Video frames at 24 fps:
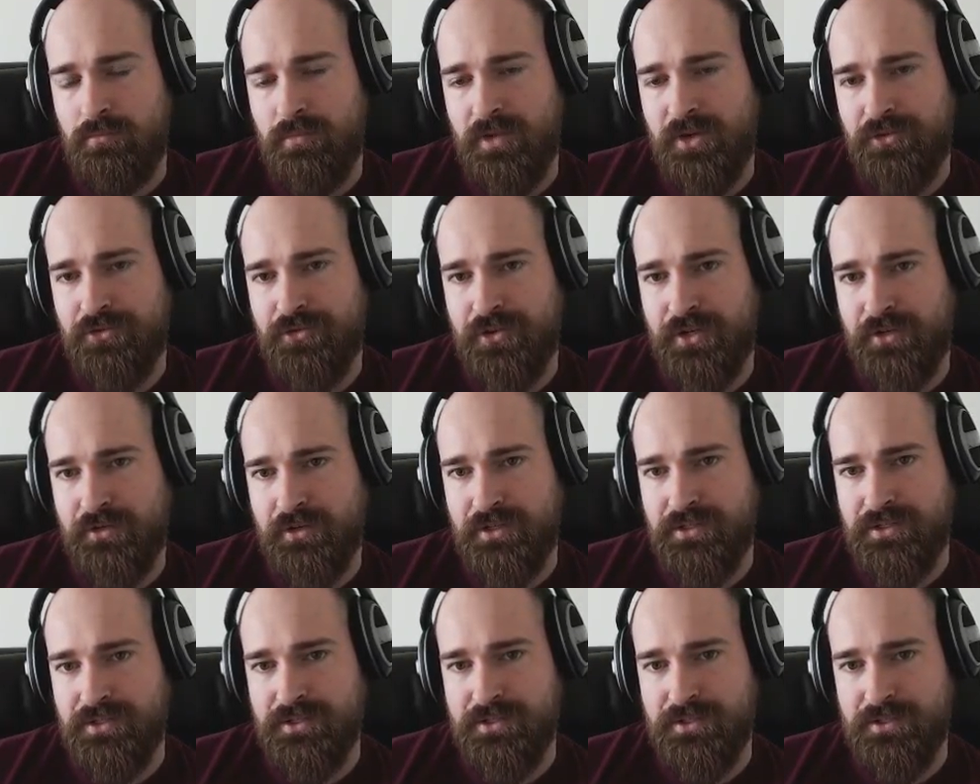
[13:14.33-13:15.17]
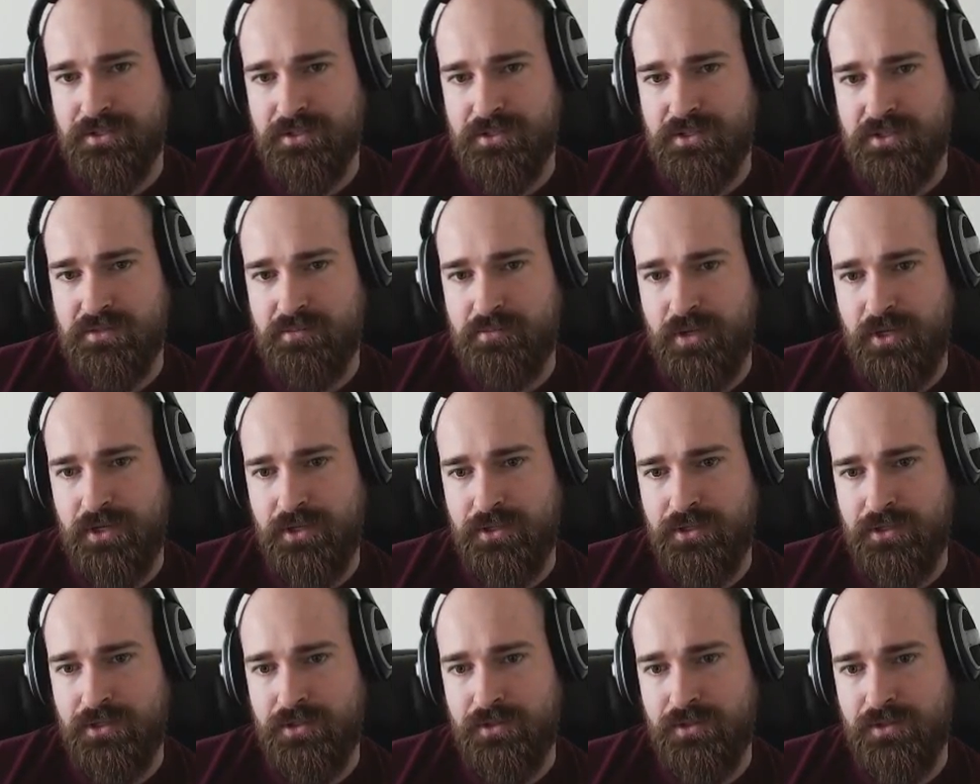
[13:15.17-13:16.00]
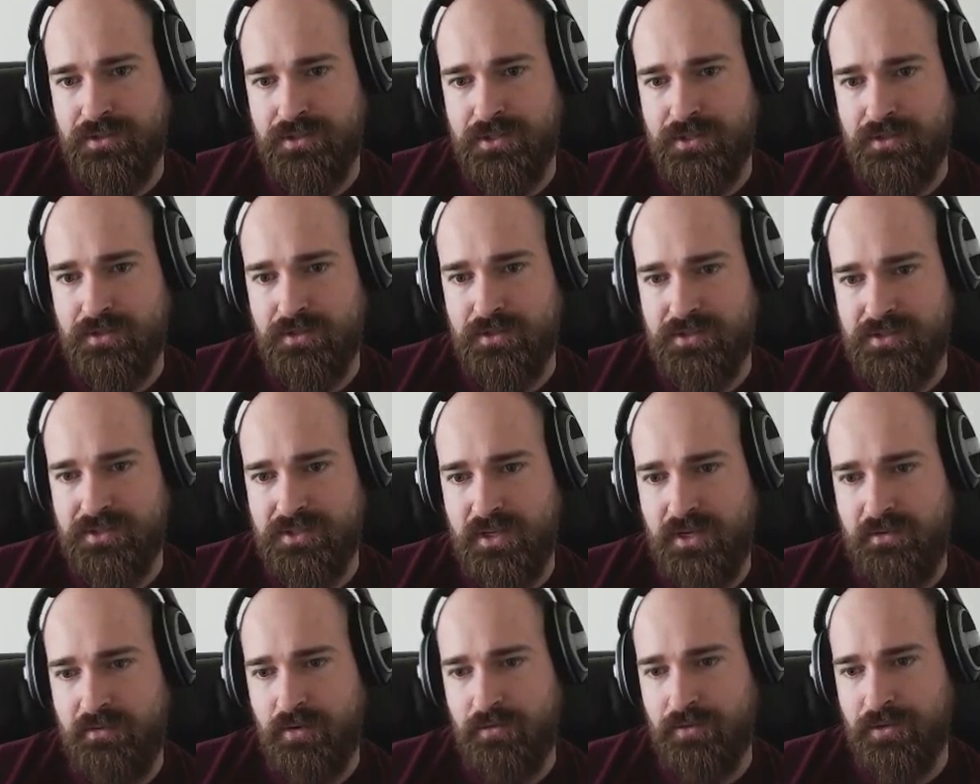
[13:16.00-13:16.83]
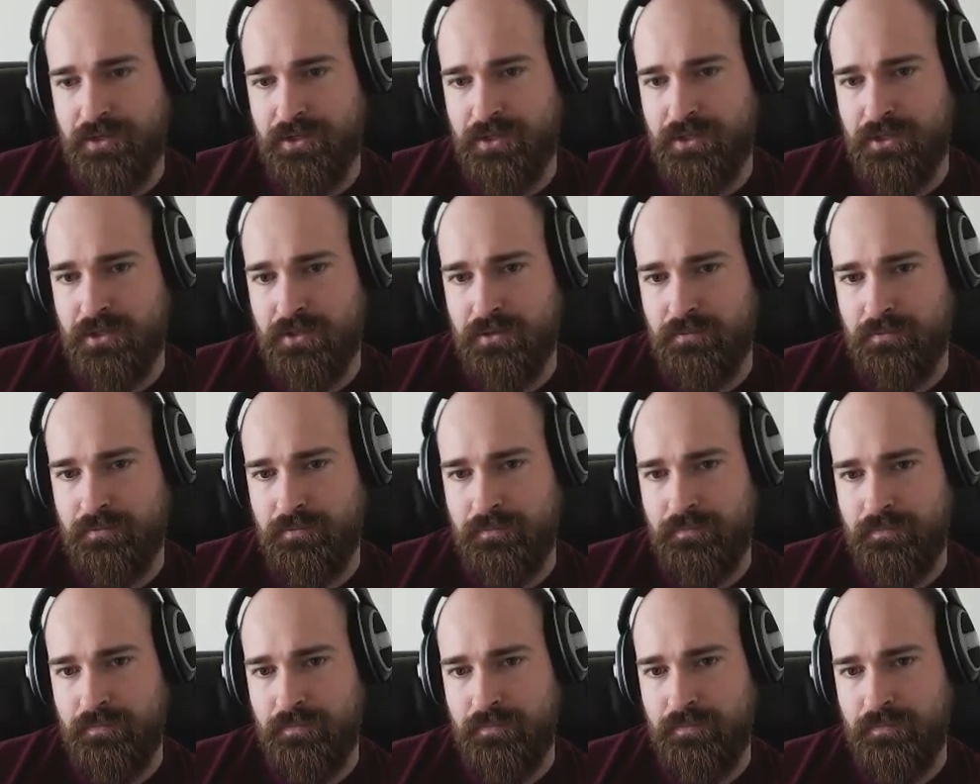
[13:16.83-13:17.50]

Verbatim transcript: And trade crisis has expired. Let's get this navy over here.